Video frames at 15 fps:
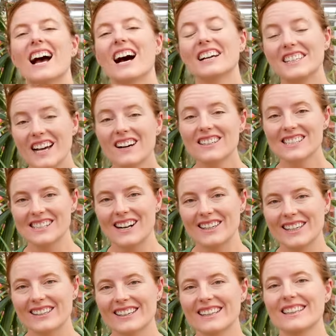A young
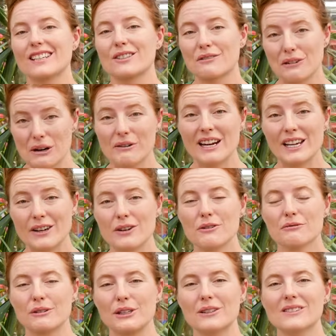succulent that's growing
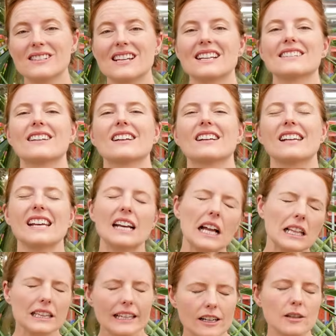new roots is going to need
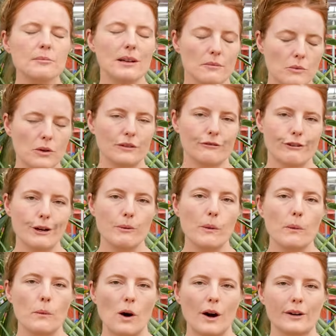a little bit more
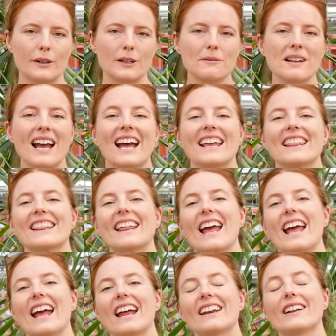frequent water
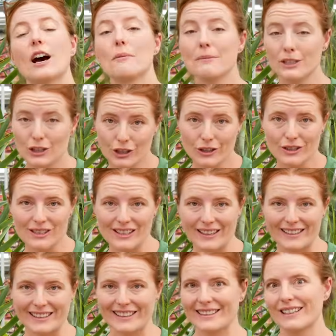than a mature
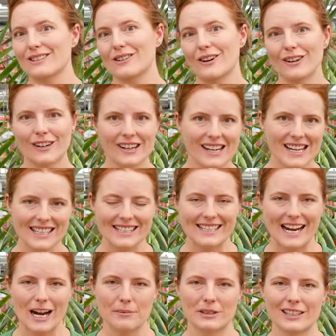succulent that's already
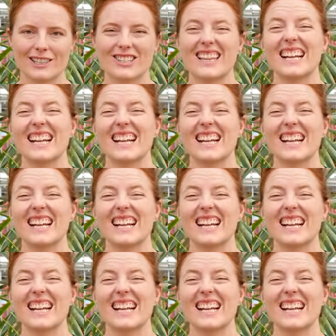established.